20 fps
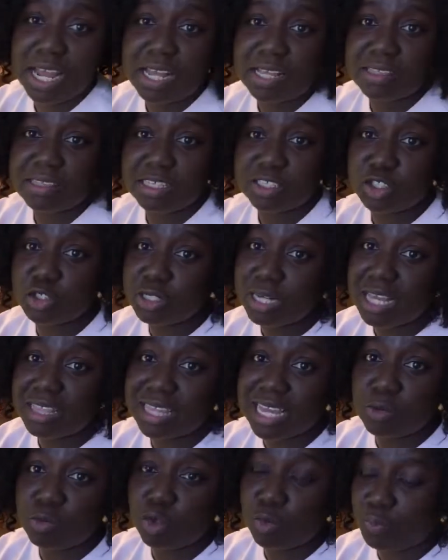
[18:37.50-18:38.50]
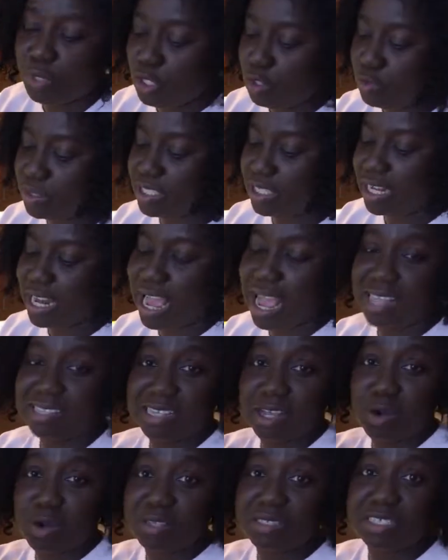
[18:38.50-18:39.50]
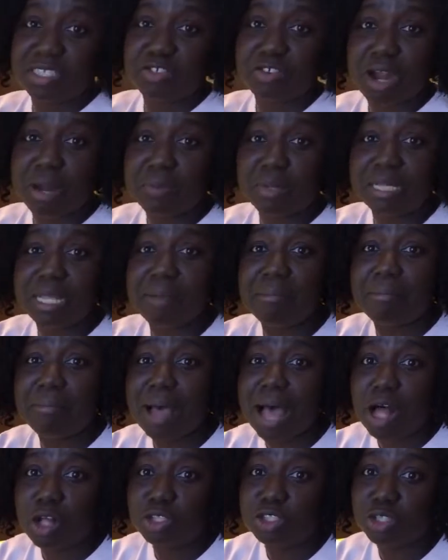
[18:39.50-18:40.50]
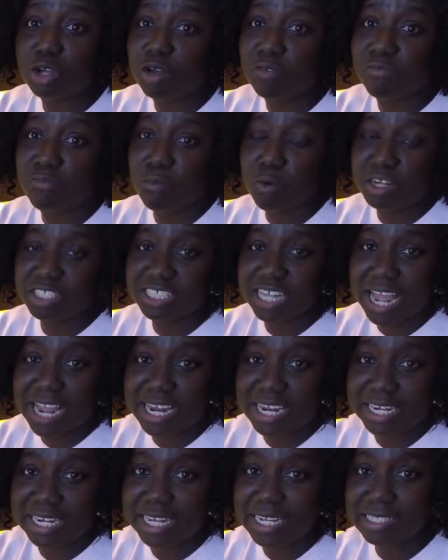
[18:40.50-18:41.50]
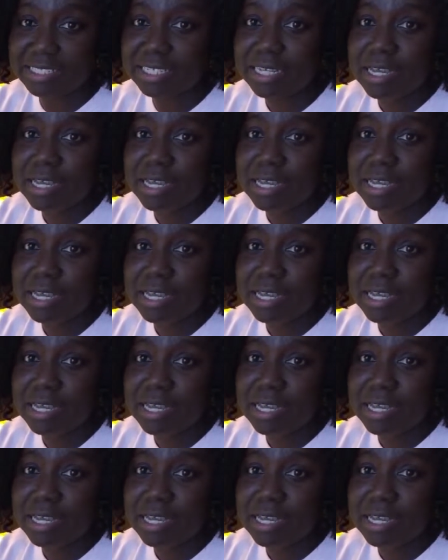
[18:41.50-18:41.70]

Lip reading: the tuna that we'll be using has a considerable amount of water in it,